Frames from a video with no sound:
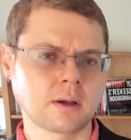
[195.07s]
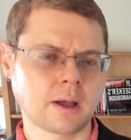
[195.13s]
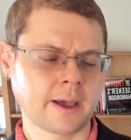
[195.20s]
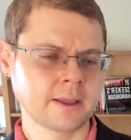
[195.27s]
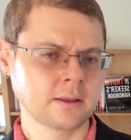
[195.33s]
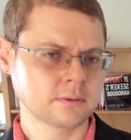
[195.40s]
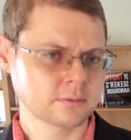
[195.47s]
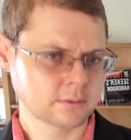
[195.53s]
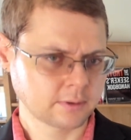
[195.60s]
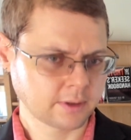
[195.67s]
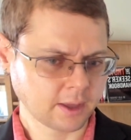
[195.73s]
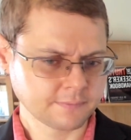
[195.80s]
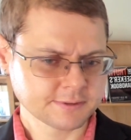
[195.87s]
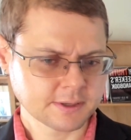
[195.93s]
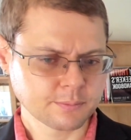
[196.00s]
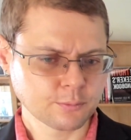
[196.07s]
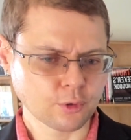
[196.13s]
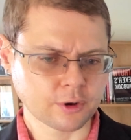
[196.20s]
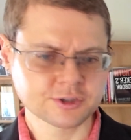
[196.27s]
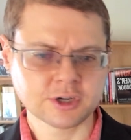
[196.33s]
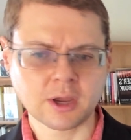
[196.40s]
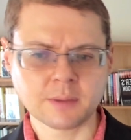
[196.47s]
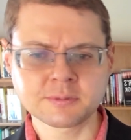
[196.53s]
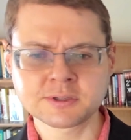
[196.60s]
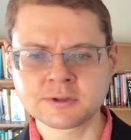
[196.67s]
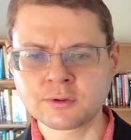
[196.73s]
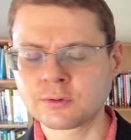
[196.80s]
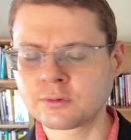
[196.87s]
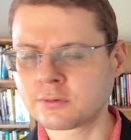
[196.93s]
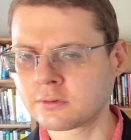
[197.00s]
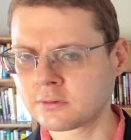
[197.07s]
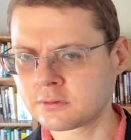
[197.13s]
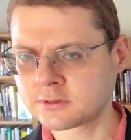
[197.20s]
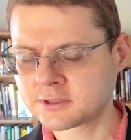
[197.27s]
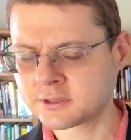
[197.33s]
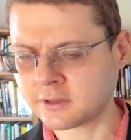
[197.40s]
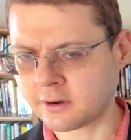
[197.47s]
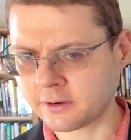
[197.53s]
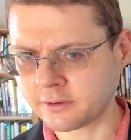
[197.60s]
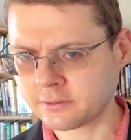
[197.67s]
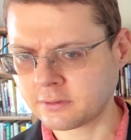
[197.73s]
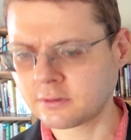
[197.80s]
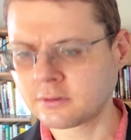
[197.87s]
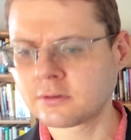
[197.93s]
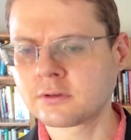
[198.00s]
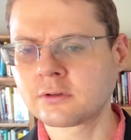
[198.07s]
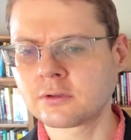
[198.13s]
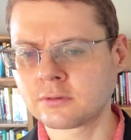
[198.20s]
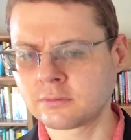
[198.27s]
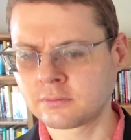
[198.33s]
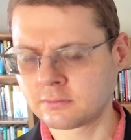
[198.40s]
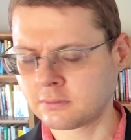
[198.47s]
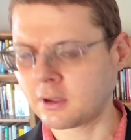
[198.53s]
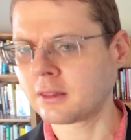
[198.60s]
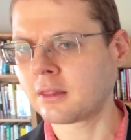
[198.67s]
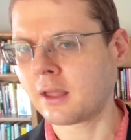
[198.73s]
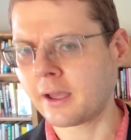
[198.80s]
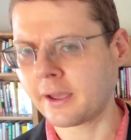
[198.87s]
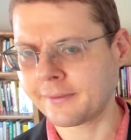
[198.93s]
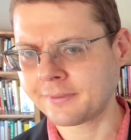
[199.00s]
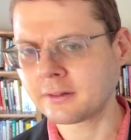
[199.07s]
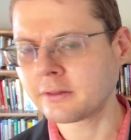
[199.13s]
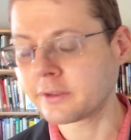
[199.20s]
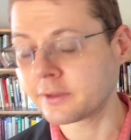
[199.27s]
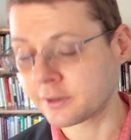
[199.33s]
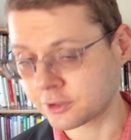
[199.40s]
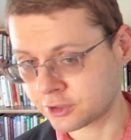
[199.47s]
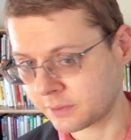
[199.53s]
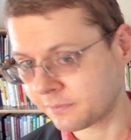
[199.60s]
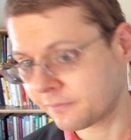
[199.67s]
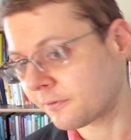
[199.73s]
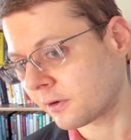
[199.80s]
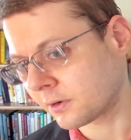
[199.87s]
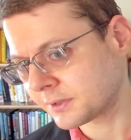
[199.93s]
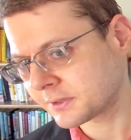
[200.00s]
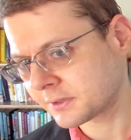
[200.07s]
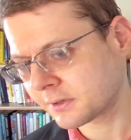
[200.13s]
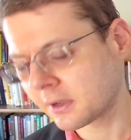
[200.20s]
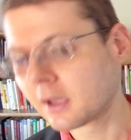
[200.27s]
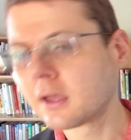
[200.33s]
I gave some workshops to start to align the leadership first.